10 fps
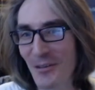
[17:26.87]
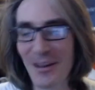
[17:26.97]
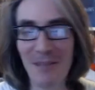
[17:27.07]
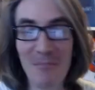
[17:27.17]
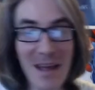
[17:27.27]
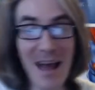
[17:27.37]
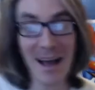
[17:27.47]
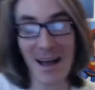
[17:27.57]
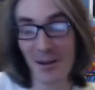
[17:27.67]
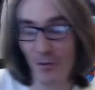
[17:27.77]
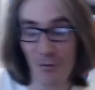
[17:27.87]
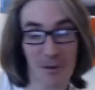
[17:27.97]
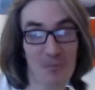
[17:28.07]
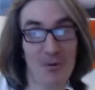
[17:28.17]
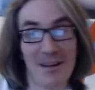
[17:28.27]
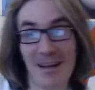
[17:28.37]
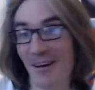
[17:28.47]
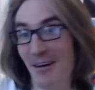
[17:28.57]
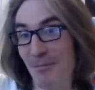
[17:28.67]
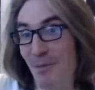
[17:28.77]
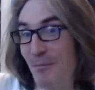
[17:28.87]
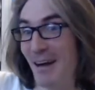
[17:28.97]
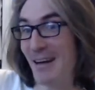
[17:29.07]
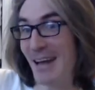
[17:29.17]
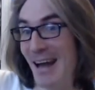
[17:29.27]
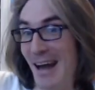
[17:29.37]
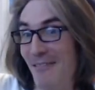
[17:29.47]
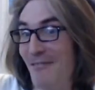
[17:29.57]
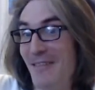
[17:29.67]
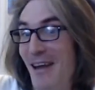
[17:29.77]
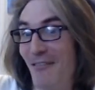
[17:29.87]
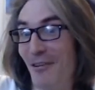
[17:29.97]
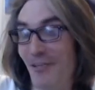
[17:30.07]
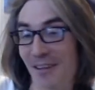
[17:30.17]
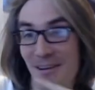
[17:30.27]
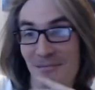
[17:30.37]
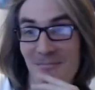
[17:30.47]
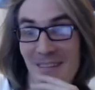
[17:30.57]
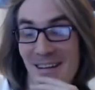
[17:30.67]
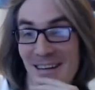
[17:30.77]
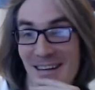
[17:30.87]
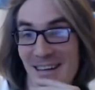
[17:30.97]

cause see me, I could swim really good, but my dad, I've never seen him